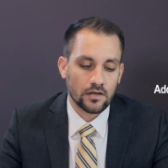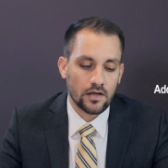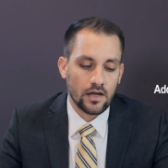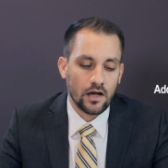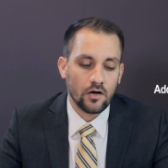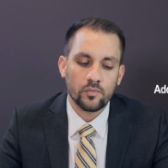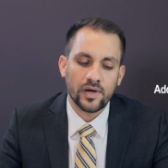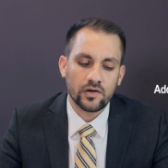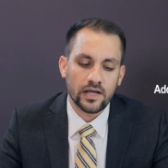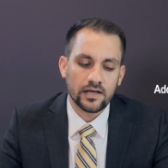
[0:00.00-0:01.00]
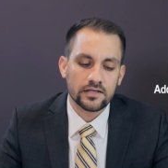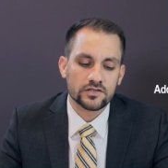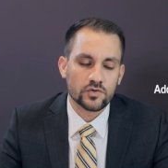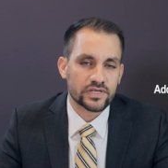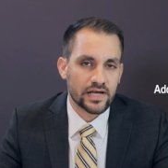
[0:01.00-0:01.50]
How about any
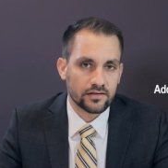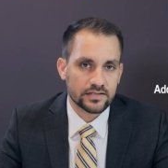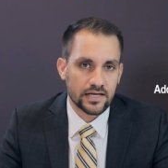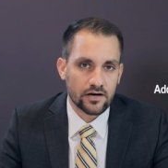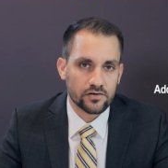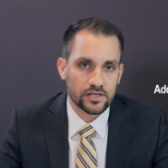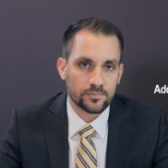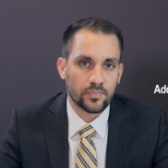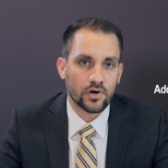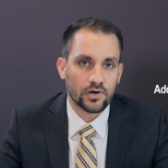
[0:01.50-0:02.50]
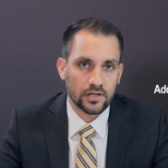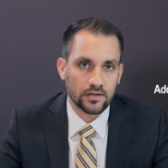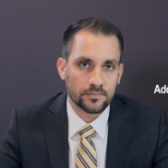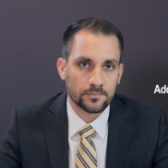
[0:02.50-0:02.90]
totalitarian party?